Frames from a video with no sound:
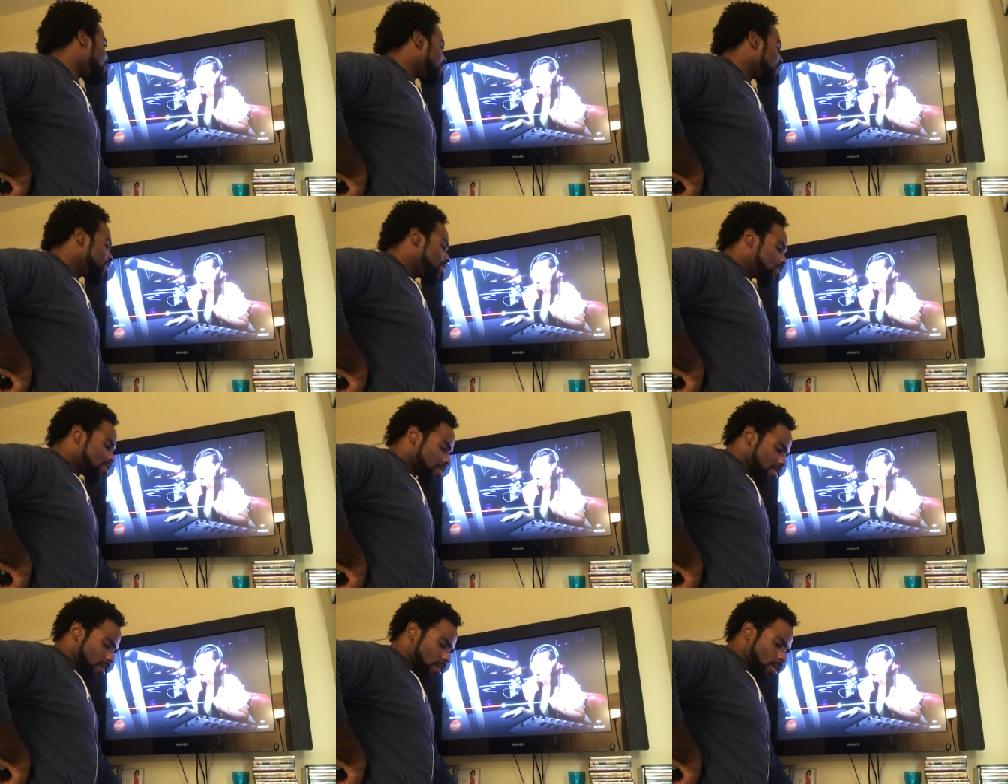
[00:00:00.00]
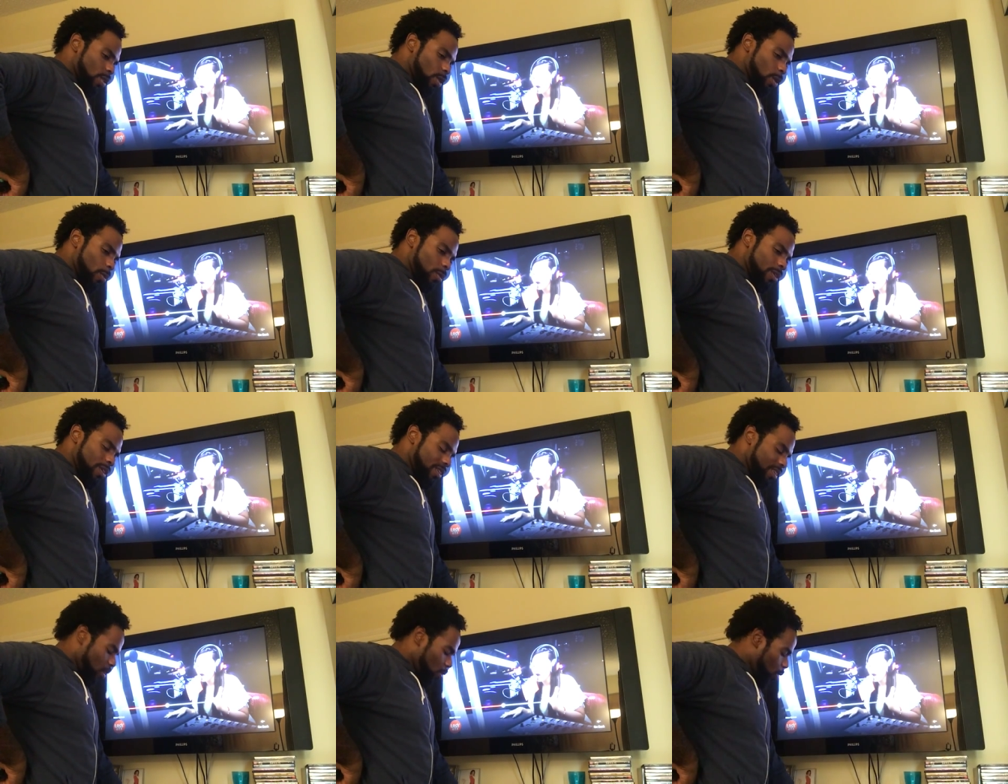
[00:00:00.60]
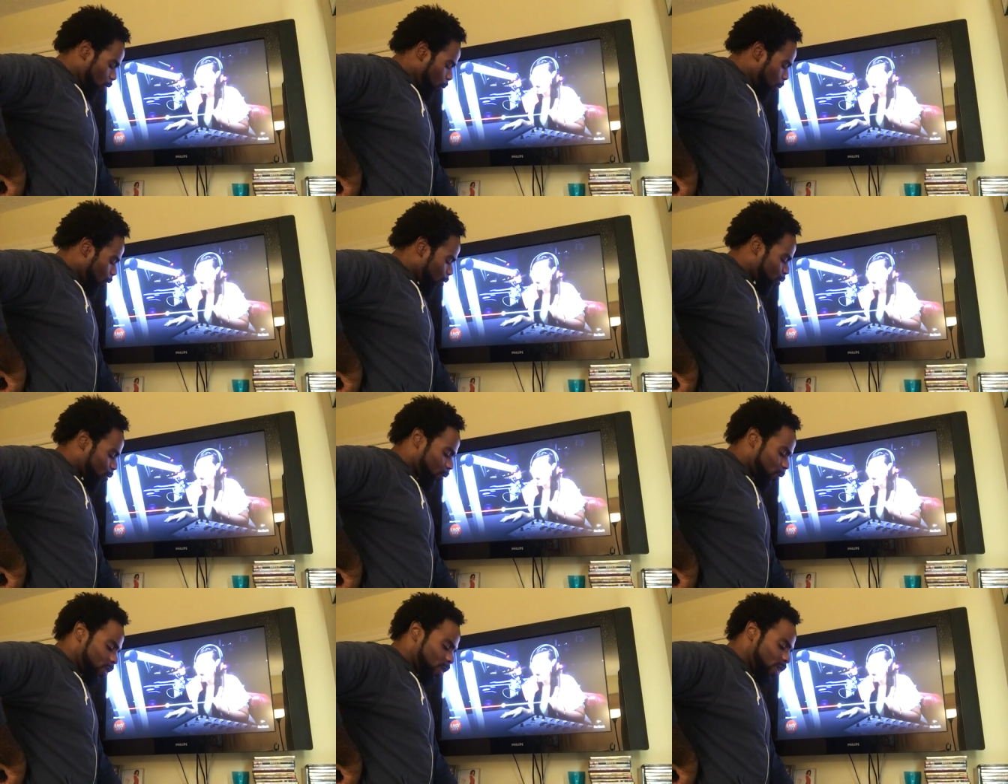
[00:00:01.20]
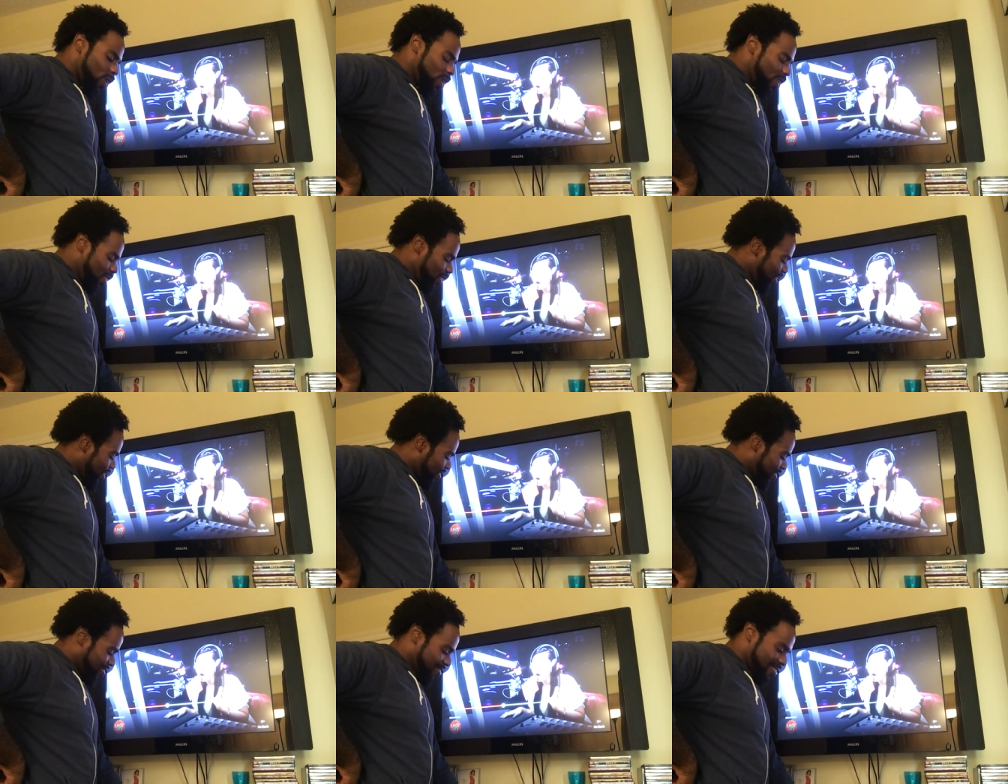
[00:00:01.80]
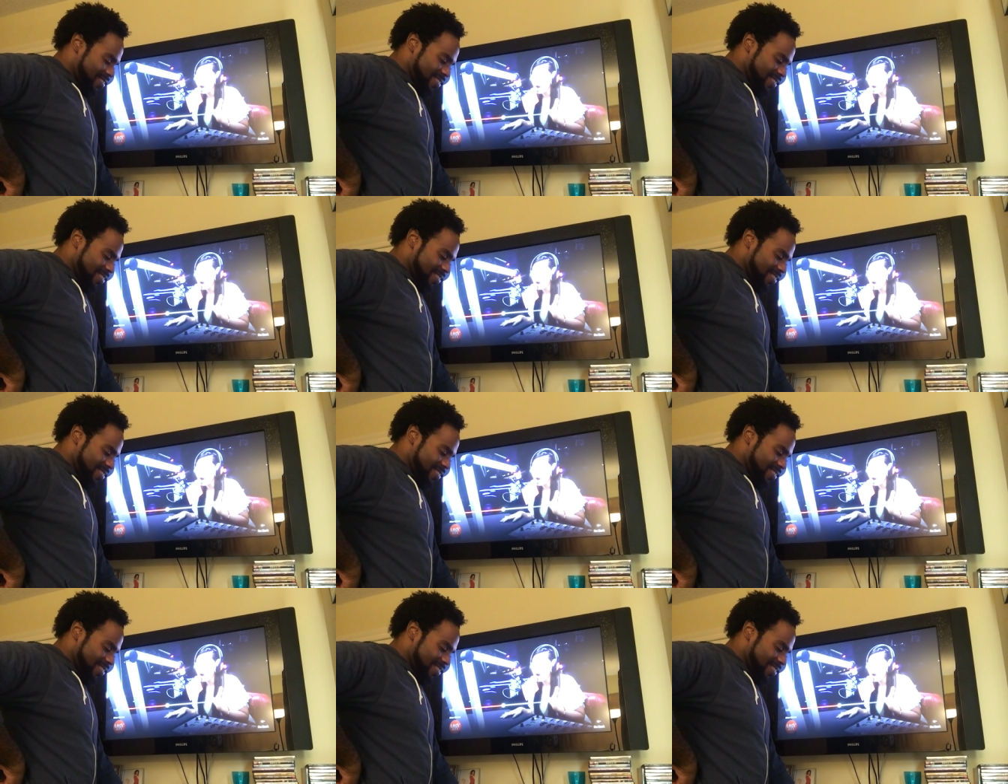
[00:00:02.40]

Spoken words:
Jesus, there's so much going on.